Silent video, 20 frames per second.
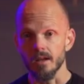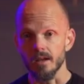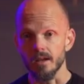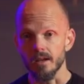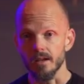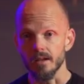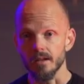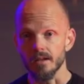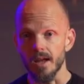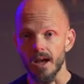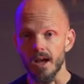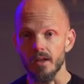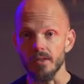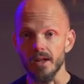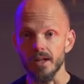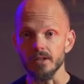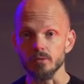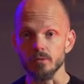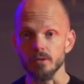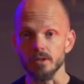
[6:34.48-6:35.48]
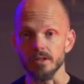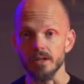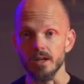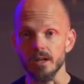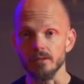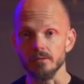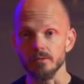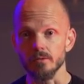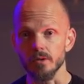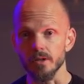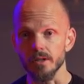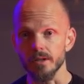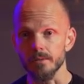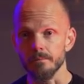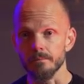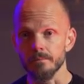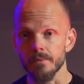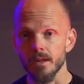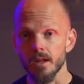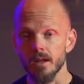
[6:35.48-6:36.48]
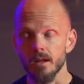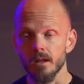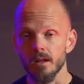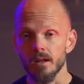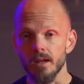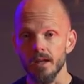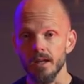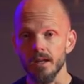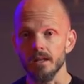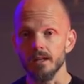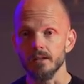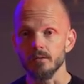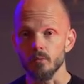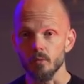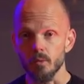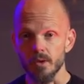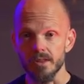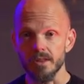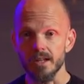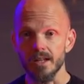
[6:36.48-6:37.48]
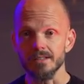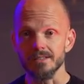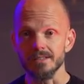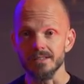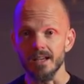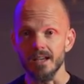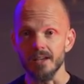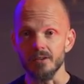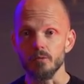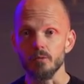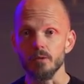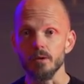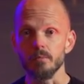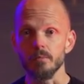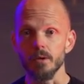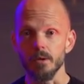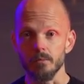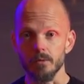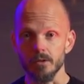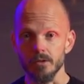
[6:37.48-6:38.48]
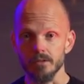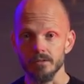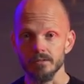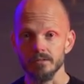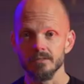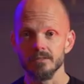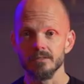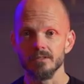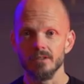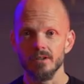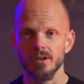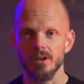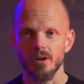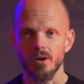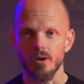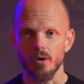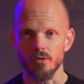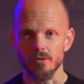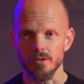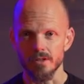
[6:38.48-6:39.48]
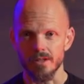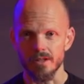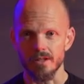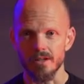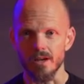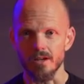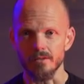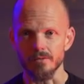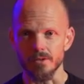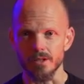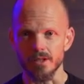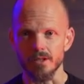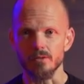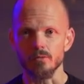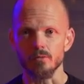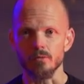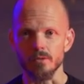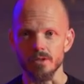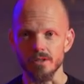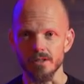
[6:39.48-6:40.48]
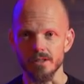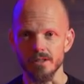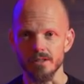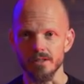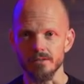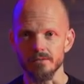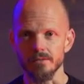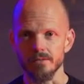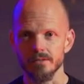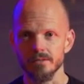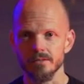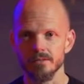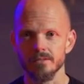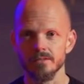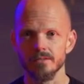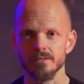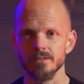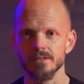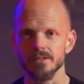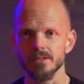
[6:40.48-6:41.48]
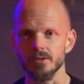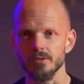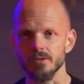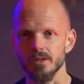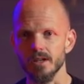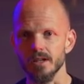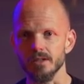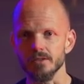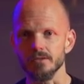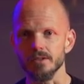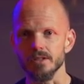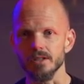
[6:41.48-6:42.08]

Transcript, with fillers: and how that's working out for you. And with that said, remember, only the confident really live. See you in the next